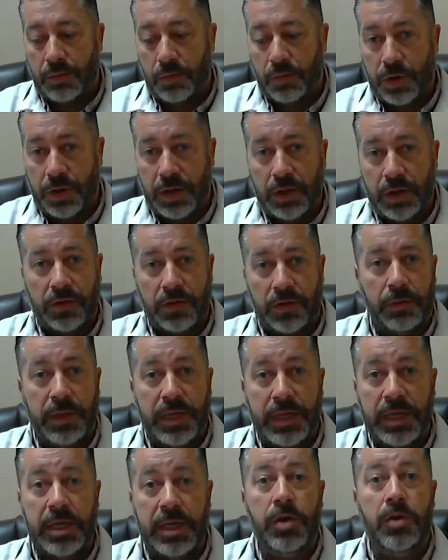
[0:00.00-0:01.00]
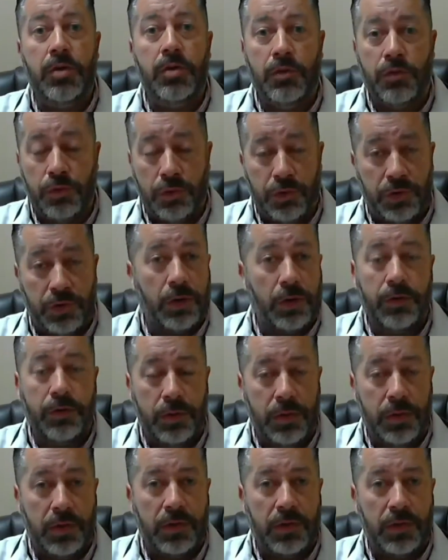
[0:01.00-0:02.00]
we're getting some huge results
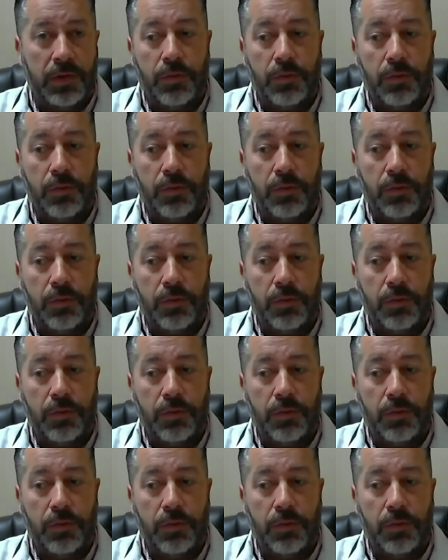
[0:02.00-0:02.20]
with these